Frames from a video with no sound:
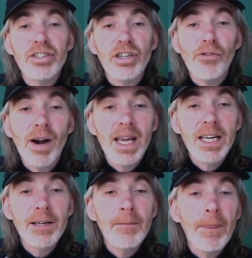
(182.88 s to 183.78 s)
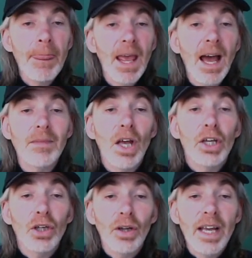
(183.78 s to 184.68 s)
terrain.
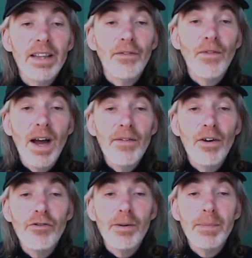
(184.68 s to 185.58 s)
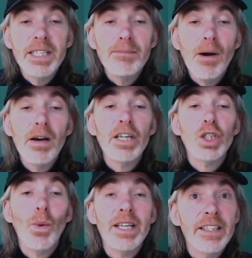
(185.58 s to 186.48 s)
You'll hit the 500-meter mark at
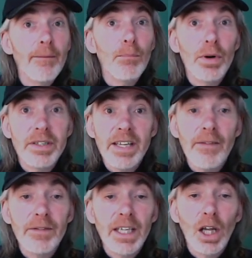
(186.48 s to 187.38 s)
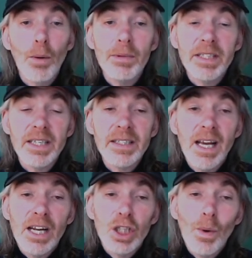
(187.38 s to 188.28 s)
27.7 kilometers,
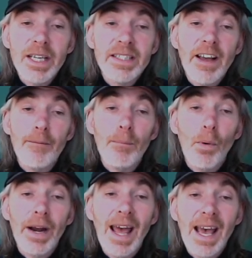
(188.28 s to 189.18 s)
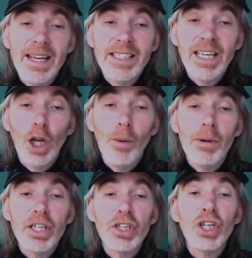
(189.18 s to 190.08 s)
27.8
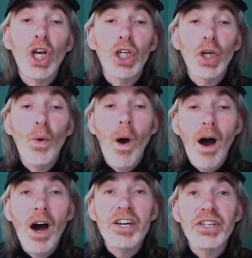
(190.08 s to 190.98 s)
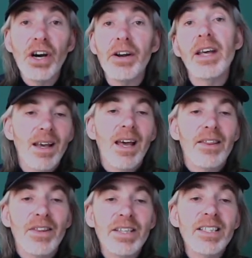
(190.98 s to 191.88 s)
kilometers. You are done.
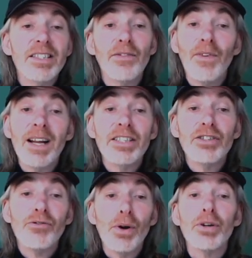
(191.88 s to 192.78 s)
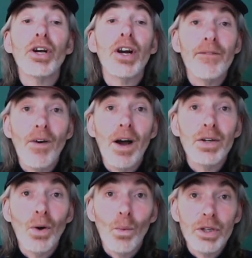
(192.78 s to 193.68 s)
This is the flattest route you're going to find
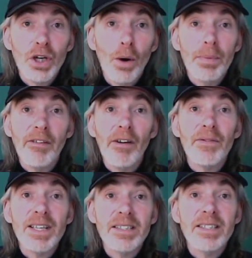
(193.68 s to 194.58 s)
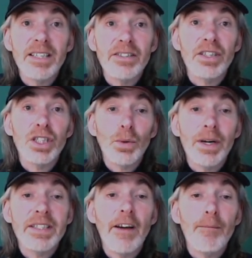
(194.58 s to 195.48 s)
on Watopia of this distance,
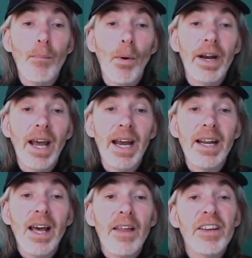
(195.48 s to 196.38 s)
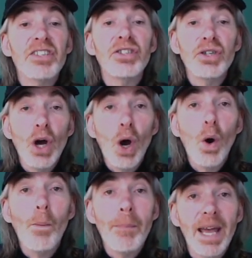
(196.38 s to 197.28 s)
27.8. There's
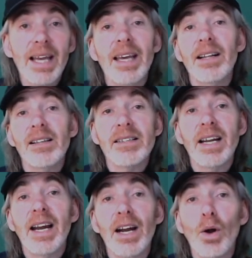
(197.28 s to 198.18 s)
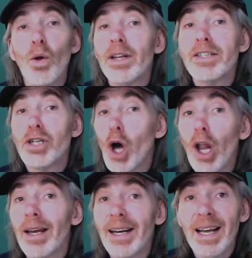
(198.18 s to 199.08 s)
no big hills in it at all. It's not
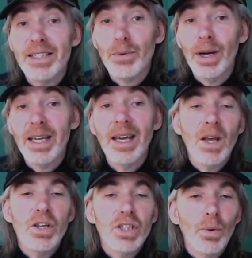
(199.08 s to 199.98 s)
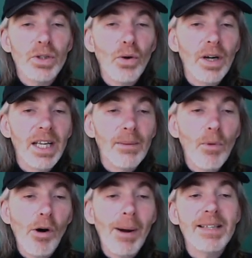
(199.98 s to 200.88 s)
like last week. So we'll talk a little
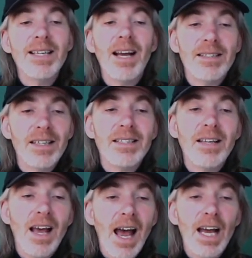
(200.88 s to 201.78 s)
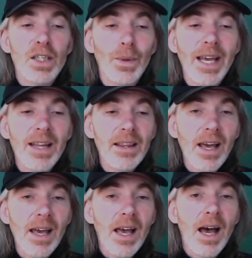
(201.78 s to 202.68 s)
more about tactics as we get
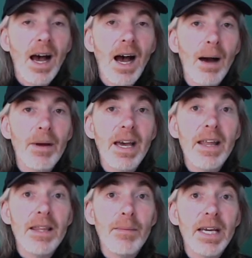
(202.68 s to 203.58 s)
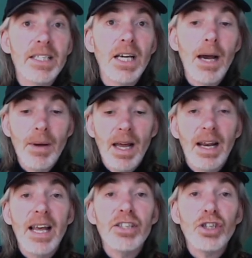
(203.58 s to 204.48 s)
there. In the meantime,
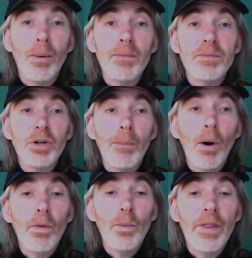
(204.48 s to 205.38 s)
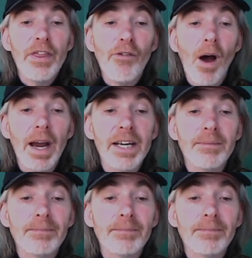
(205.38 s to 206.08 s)
let's jump on with the ride.